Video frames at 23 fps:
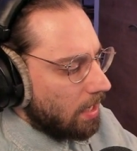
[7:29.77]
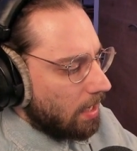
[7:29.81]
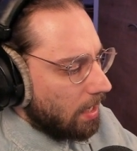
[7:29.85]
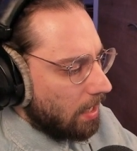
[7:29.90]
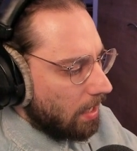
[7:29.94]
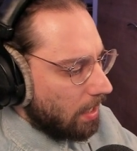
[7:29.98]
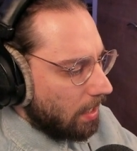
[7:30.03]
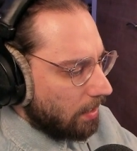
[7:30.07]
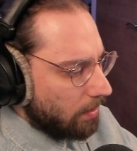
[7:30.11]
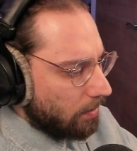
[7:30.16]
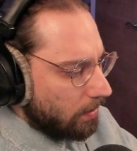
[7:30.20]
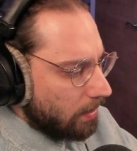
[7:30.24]

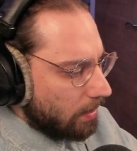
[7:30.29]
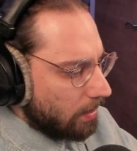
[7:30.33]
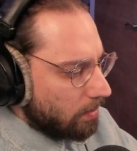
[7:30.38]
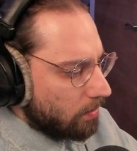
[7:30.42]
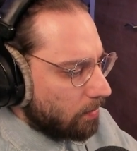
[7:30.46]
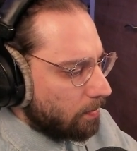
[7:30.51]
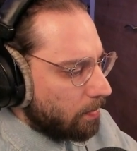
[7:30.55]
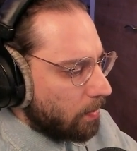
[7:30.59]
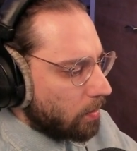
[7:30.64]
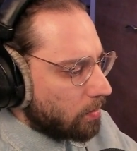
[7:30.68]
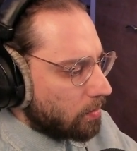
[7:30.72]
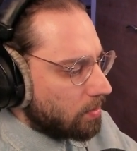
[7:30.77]
You get
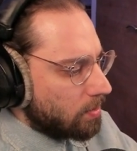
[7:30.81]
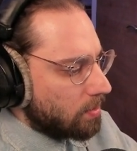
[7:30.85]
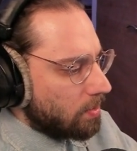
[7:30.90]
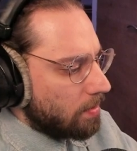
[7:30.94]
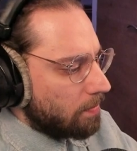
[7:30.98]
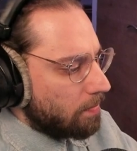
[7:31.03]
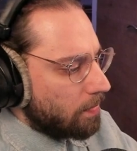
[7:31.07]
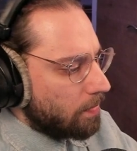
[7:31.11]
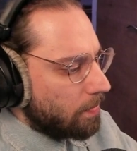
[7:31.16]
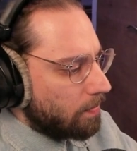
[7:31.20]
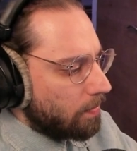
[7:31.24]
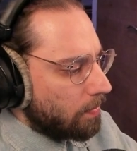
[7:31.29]
to post the
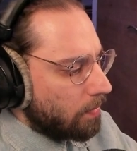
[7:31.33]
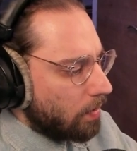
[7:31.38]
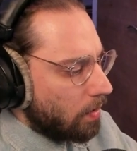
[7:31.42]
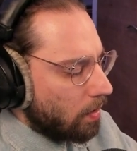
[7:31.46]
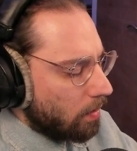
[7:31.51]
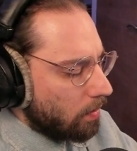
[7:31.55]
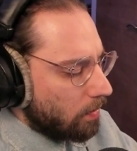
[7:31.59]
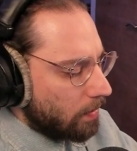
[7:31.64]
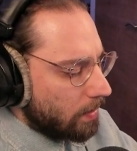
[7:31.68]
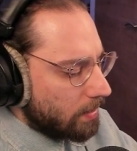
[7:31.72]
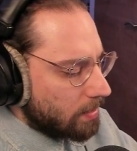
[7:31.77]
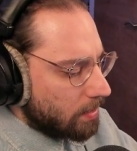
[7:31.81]

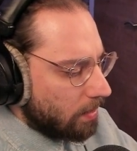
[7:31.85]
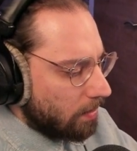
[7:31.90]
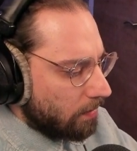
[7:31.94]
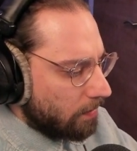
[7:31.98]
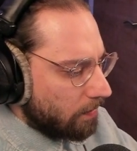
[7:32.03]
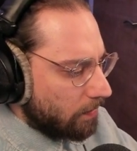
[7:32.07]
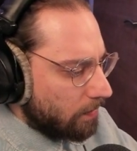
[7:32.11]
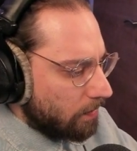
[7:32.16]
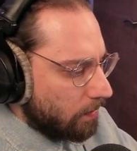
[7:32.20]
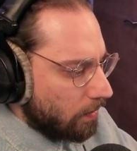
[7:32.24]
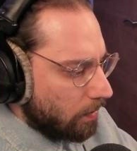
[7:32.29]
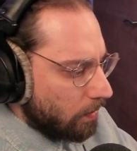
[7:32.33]
progress of
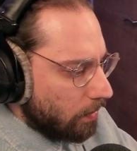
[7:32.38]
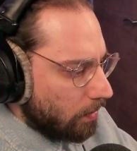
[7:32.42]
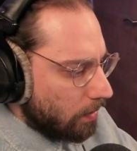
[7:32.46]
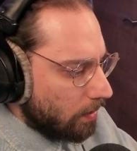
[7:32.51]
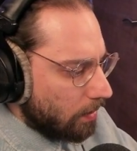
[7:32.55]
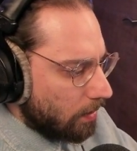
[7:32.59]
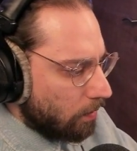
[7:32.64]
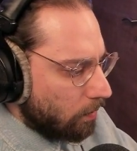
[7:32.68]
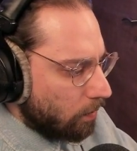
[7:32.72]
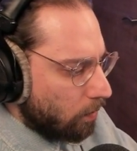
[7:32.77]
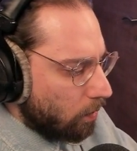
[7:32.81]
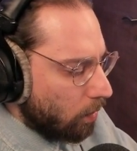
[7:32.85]

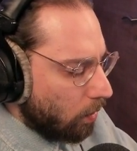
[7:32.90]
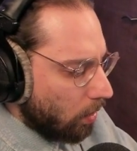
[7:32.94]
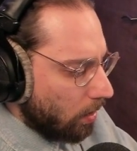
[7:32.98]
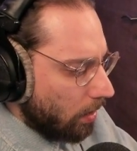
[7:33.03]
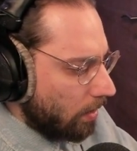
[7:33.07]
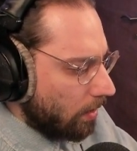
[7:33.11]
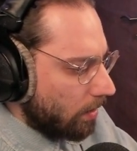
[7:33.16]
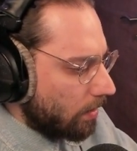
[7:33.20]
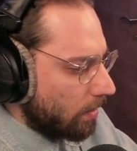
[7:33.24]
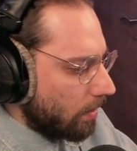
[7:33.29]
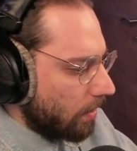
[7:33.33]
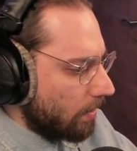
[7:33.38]
your
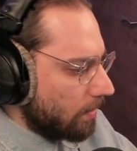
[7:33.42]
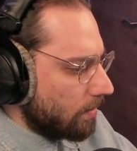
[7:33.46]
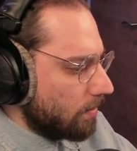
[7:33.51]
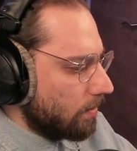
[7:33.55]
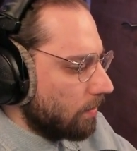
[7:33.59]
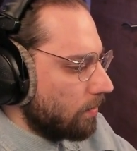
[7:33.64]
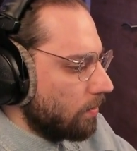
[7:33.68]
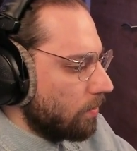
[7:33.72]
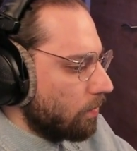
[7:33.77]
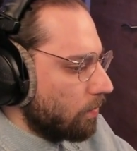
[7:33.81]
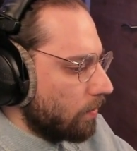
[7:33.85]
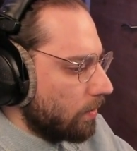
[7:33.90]
work
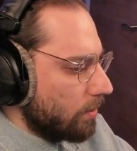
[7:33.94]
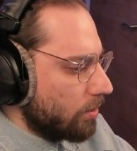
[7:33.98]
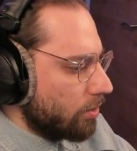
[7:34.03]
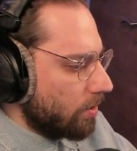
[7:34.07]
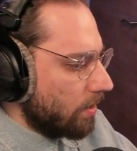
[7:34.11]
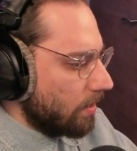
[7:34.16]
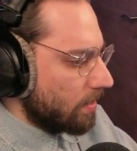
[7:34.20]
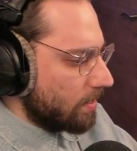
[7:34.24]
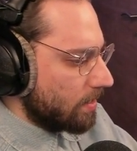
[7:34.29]
until you reach that